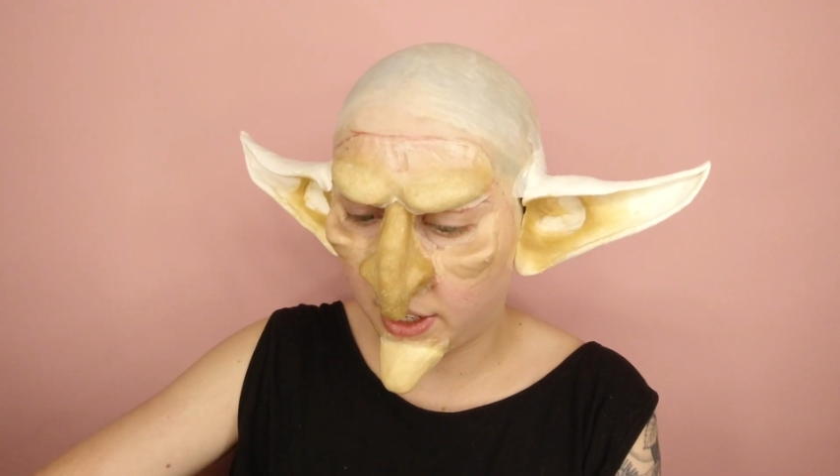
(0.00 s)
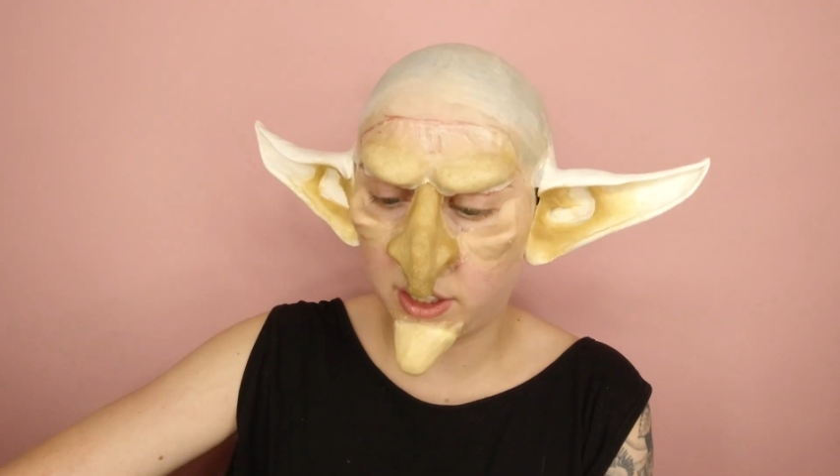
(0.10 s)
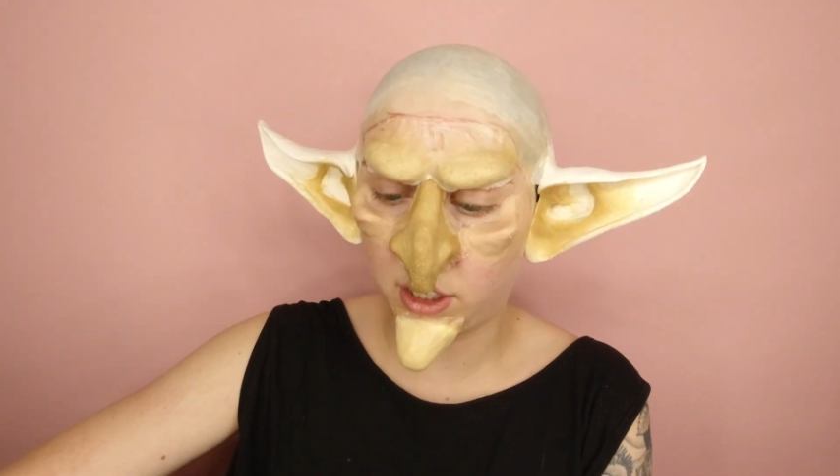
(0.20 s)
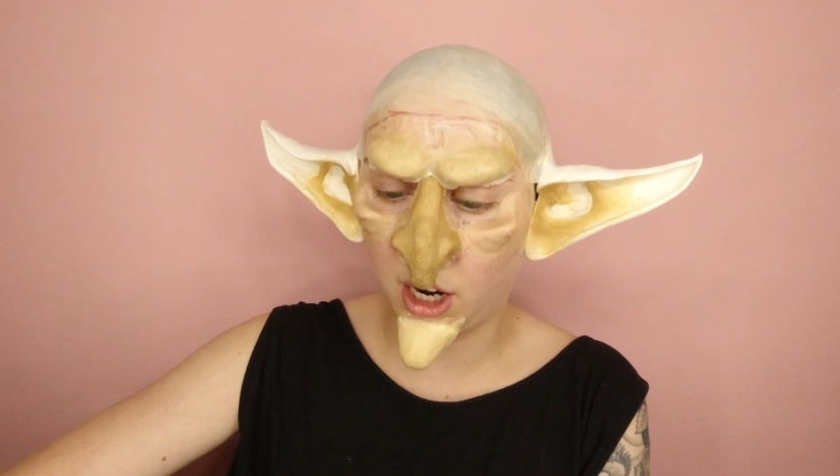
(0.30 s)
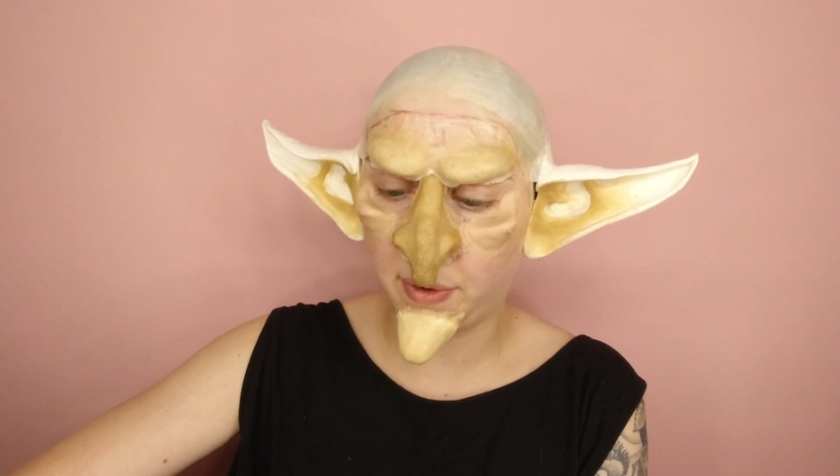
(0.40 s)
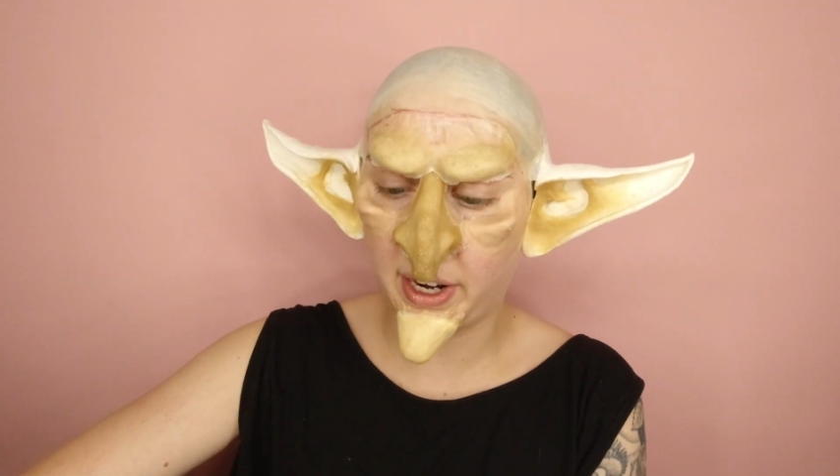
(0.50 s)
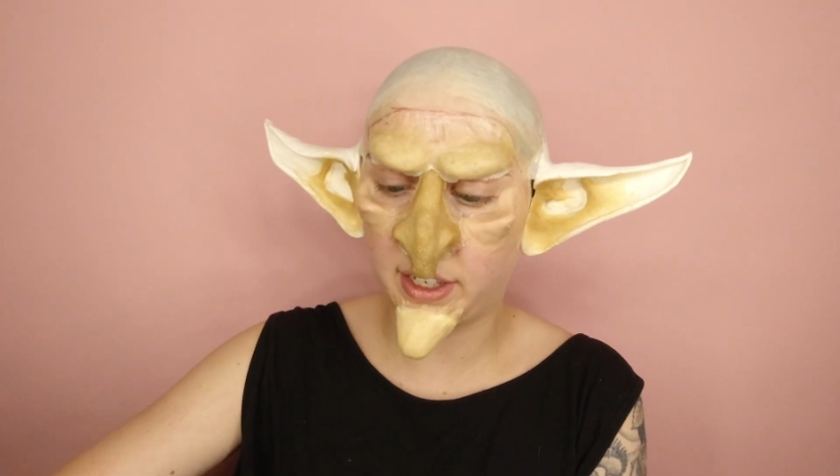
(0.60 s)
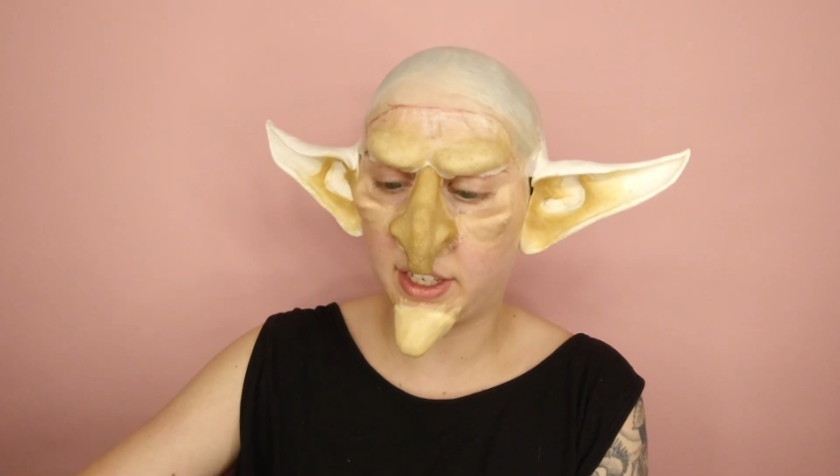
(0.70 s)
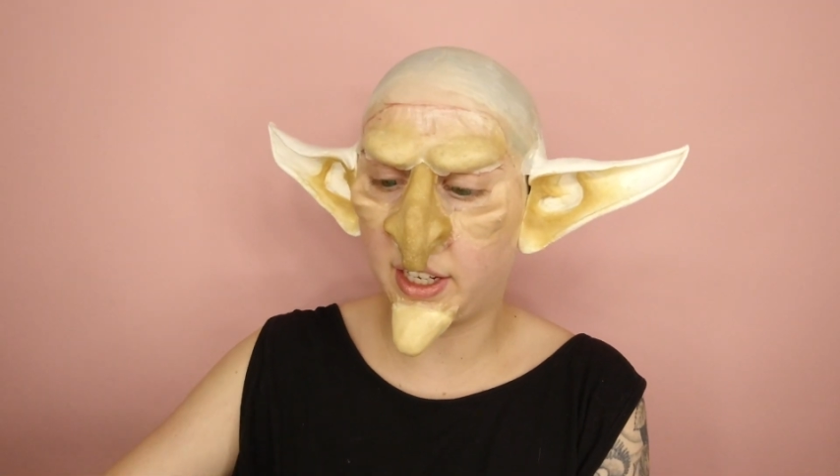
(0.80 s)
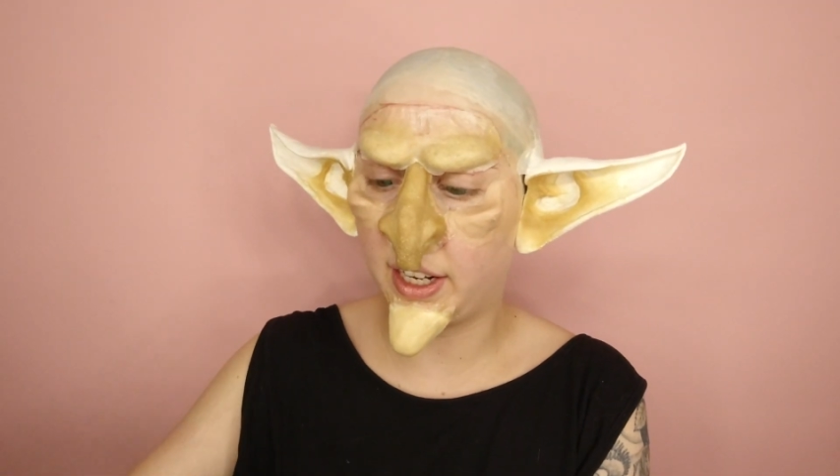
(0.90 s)
skull
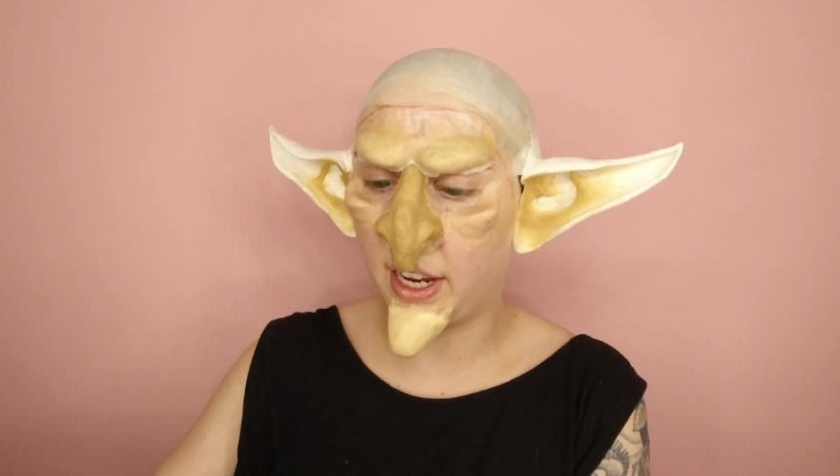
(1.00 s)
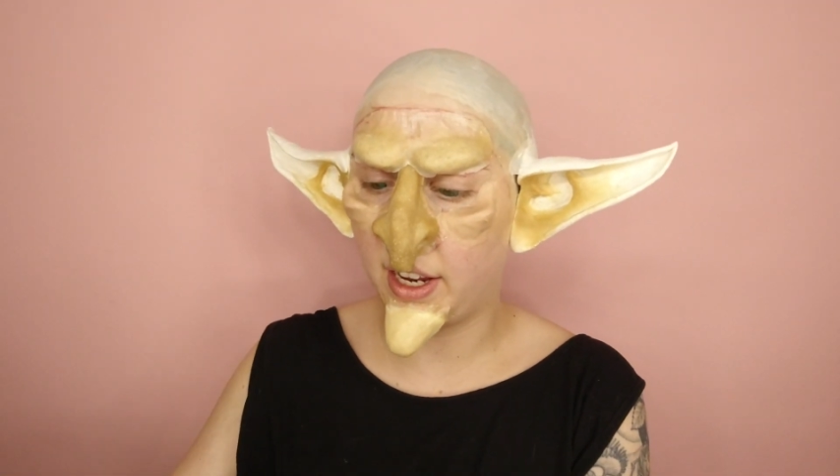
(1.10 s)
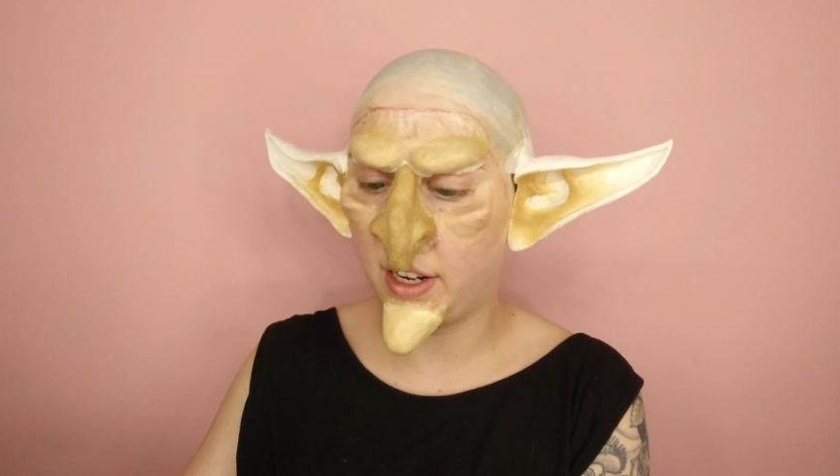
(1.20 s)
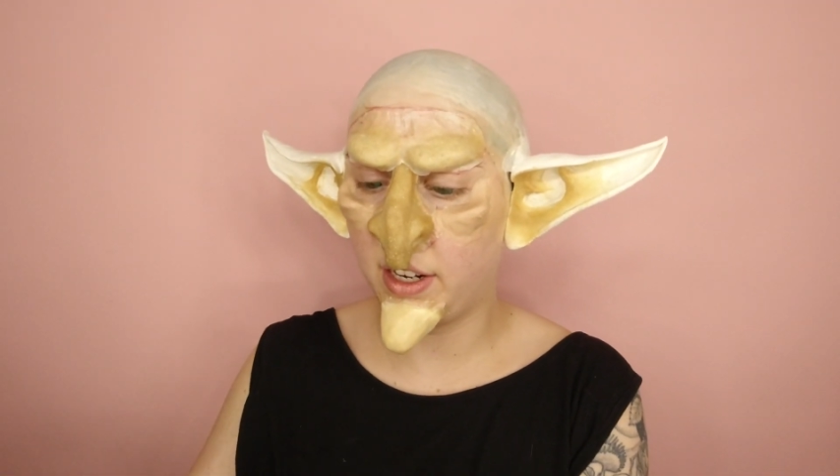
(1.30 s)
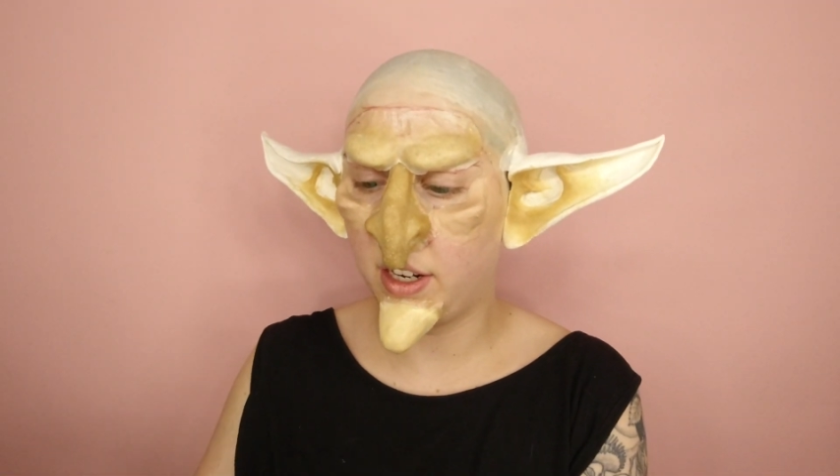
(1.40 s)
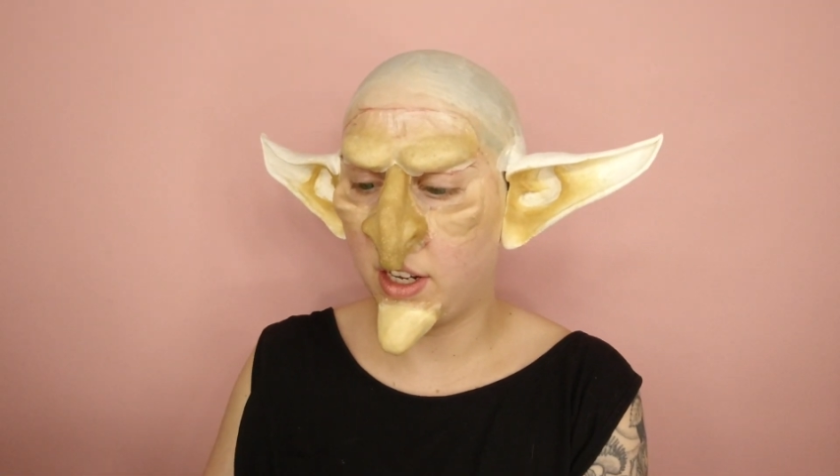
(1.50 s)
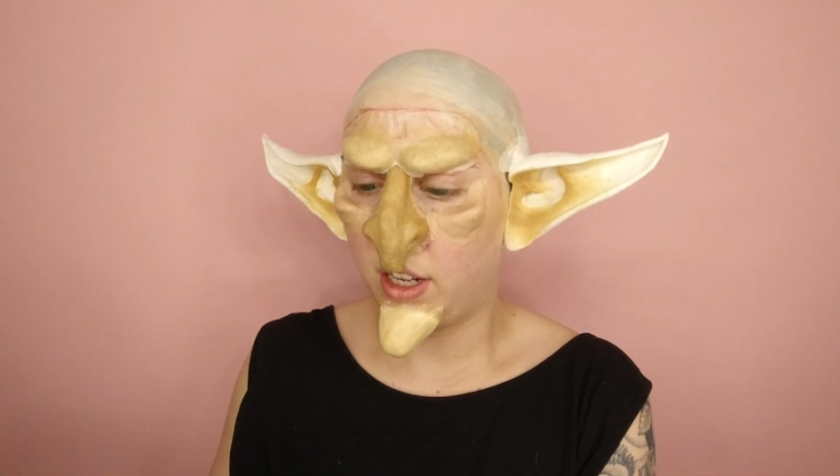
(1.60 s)
wax again,